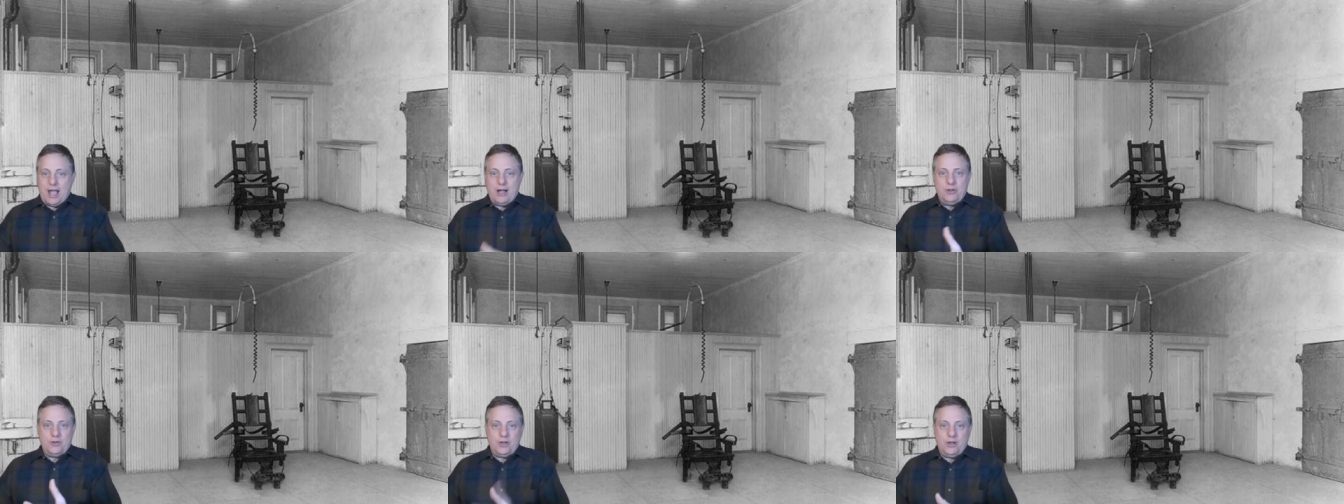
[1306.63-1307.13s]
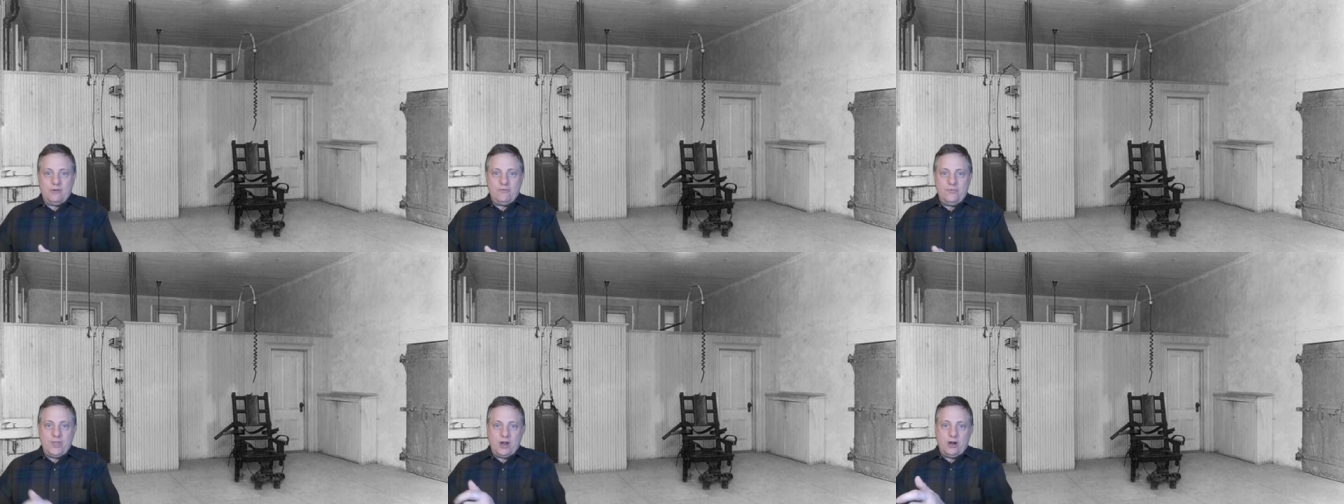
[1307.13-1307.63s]
out of
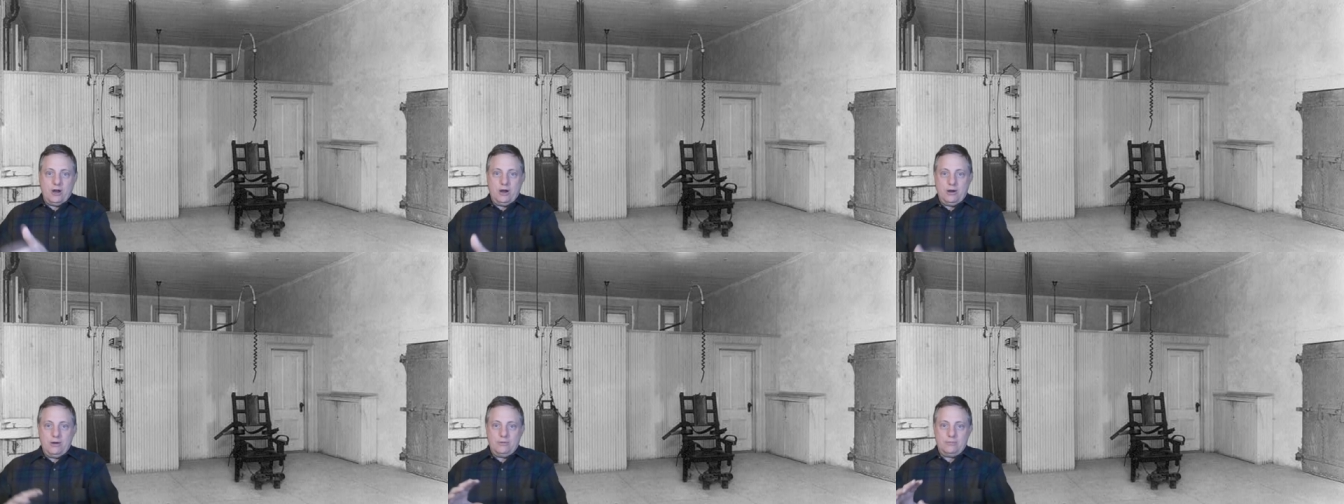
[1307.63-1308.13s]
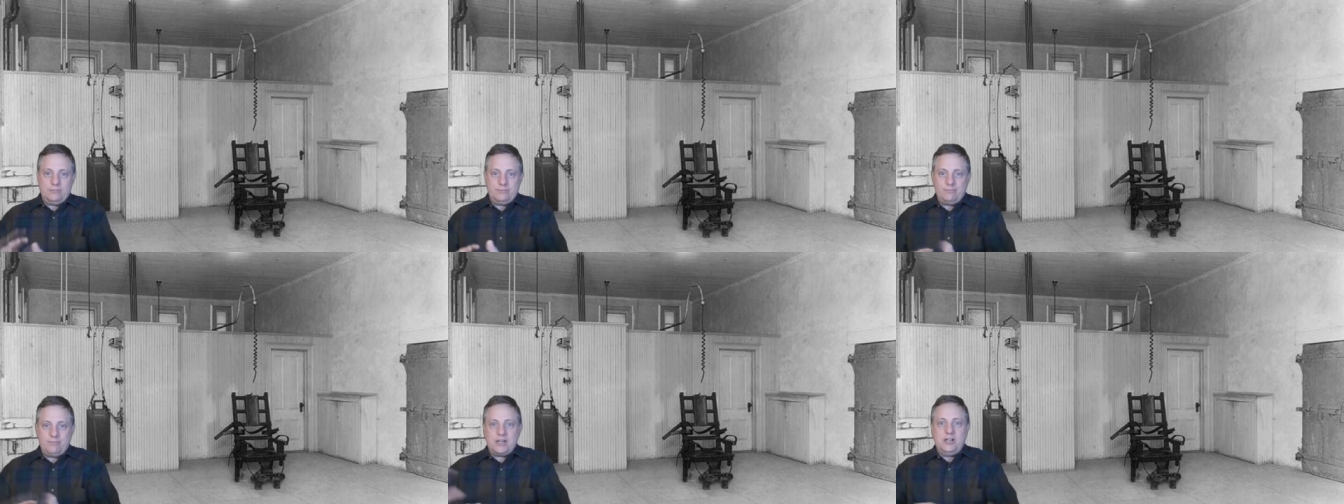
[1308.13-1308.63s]
their
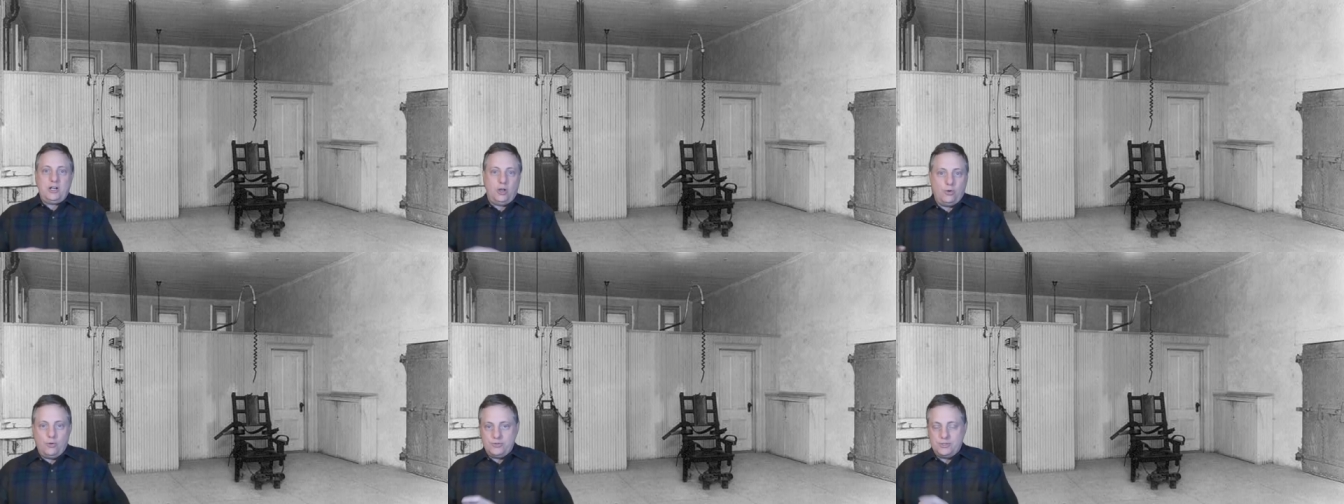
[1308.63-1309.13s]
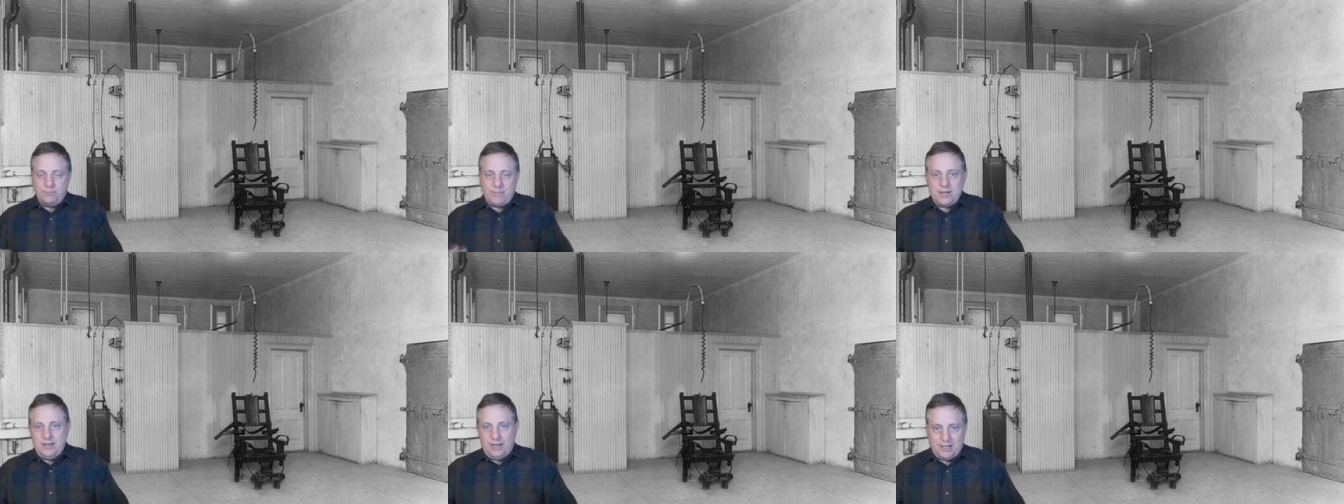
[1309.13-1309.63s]
bedclothes and
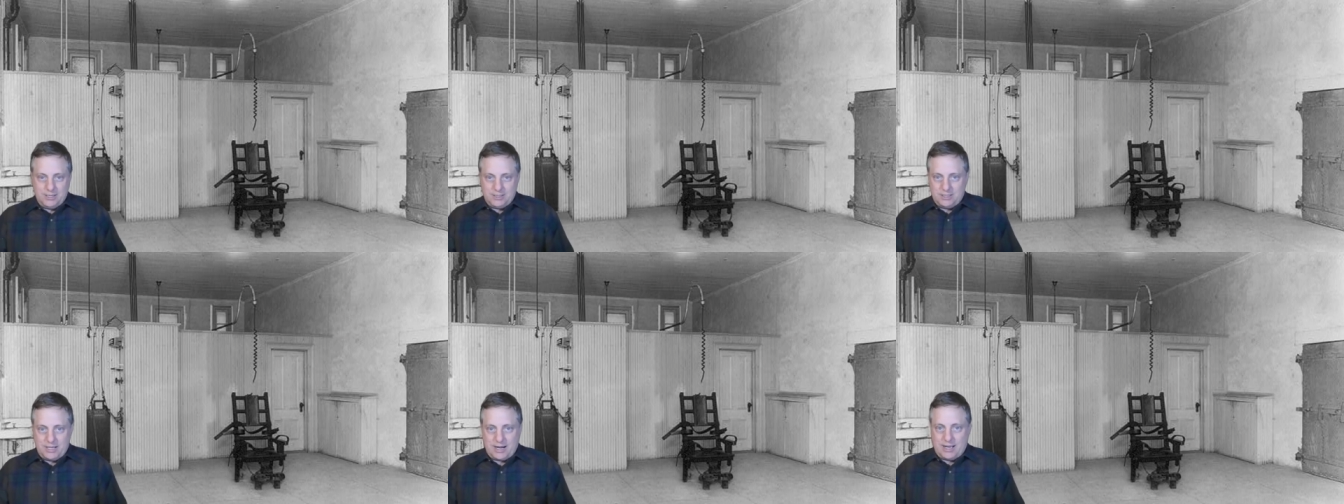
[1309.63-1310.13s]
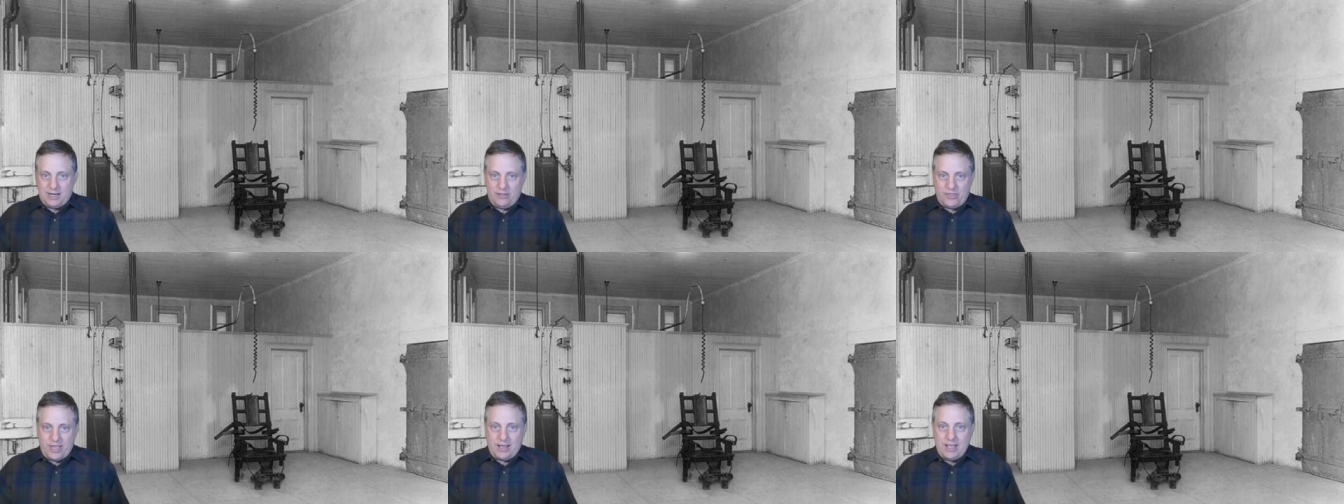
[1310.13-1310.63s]
bed linens and that kind of
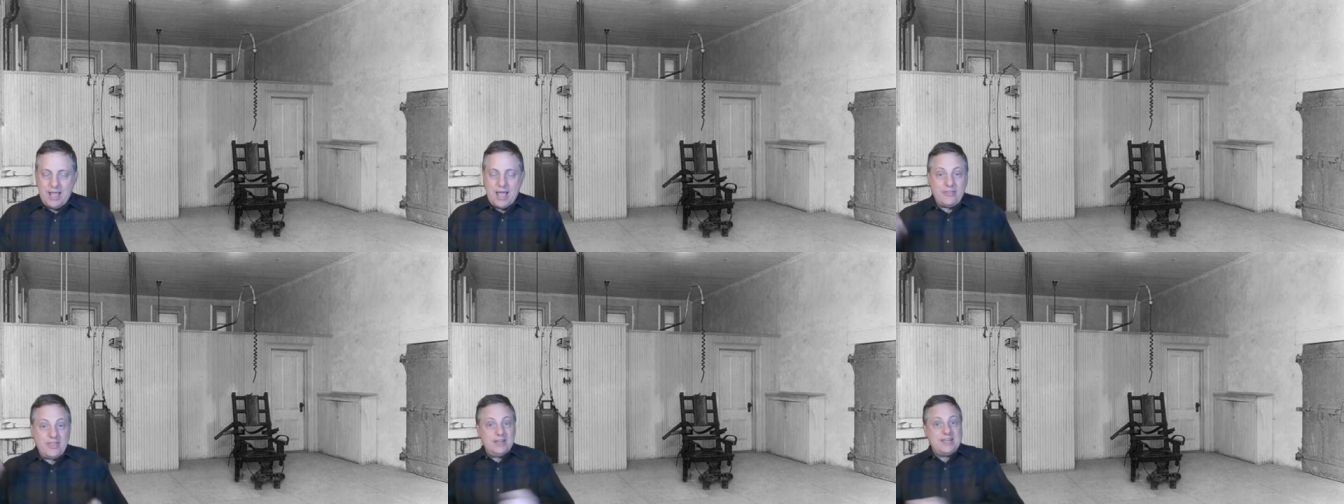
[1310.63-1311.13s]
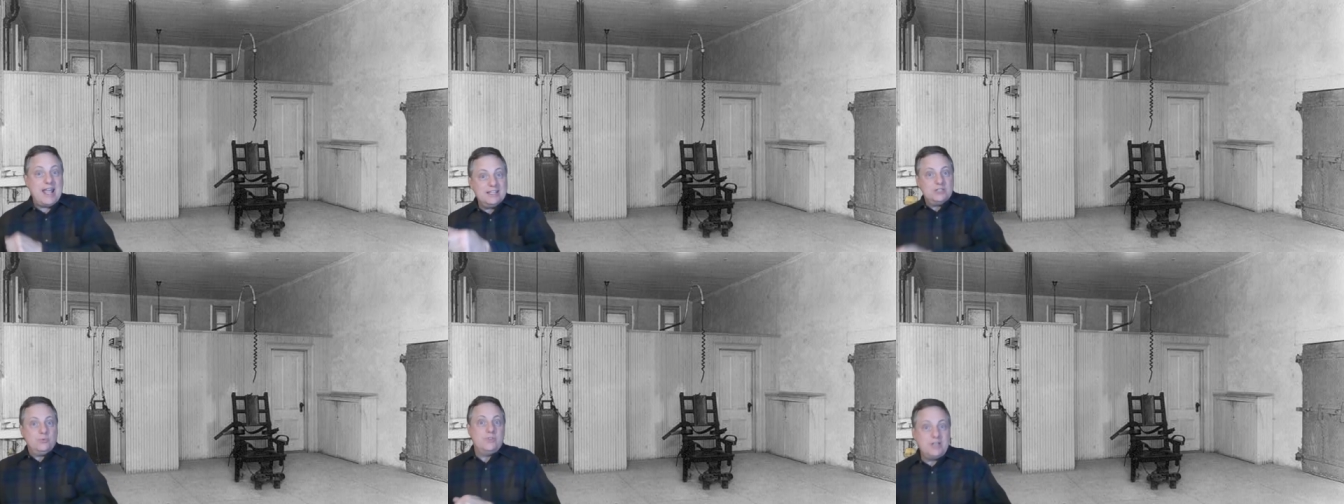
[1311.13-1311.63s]
thing, and they
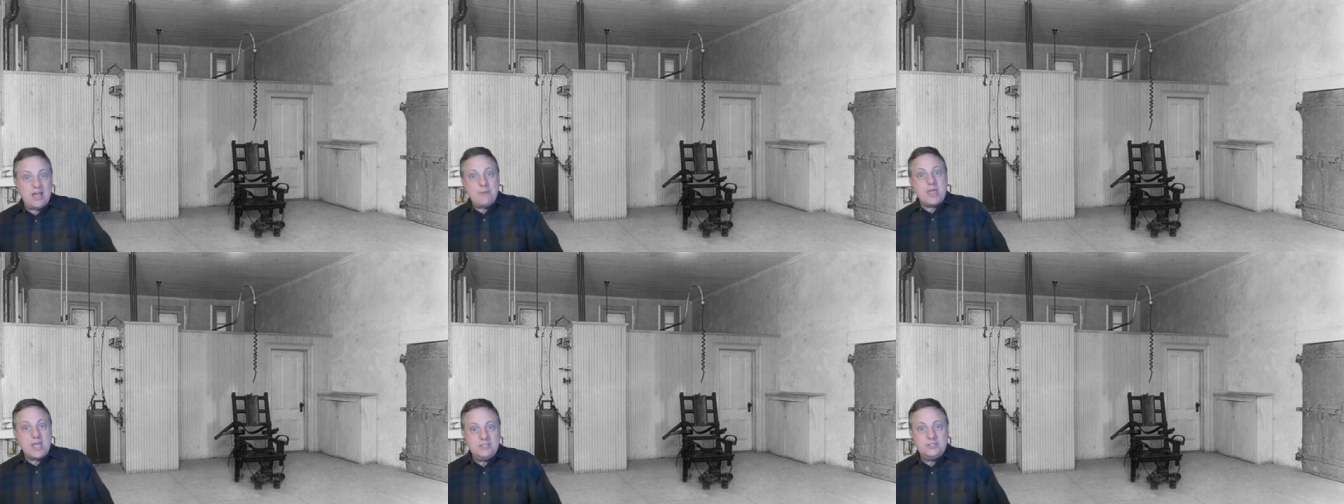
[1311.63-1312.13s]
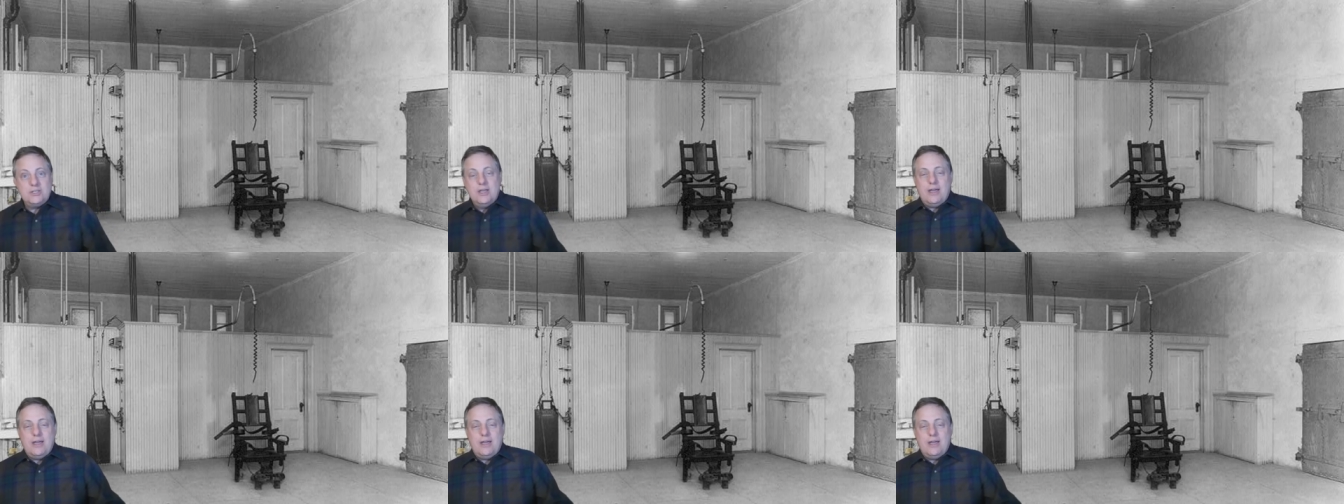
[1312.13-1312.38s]
danced with the dummies